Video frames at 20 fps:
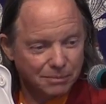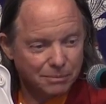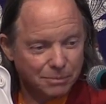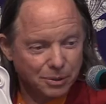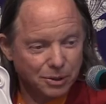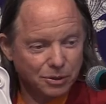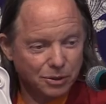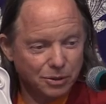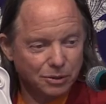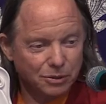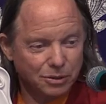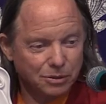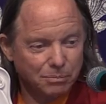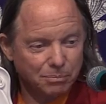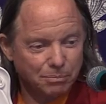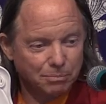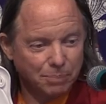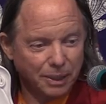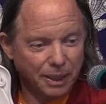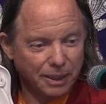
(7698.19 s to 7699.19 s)

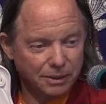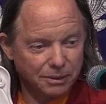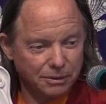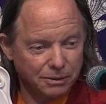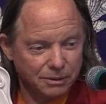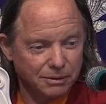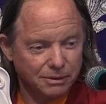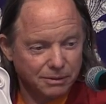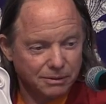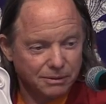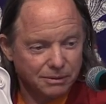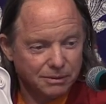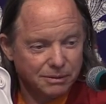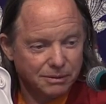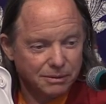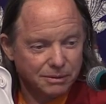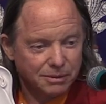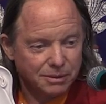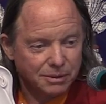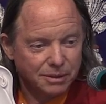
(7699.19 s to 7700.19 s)
produced by you.
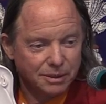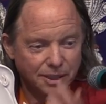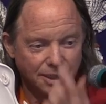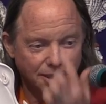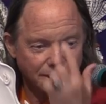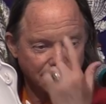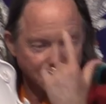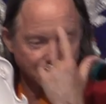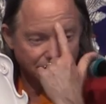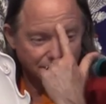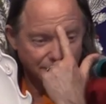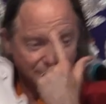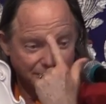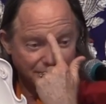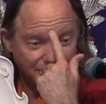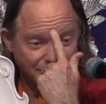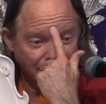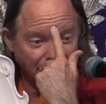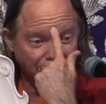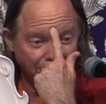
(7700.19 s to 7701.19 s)
This
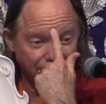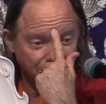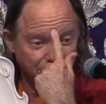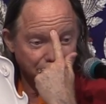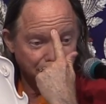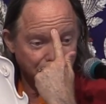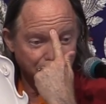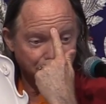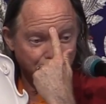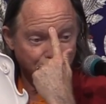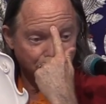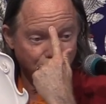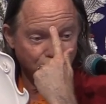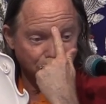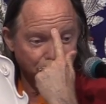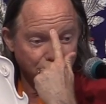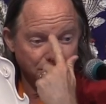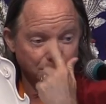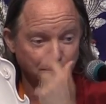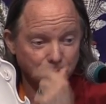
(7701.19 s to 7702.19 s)
sign
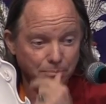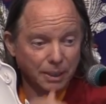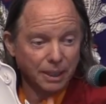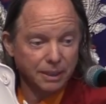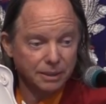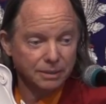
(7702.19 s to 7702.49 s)
produced by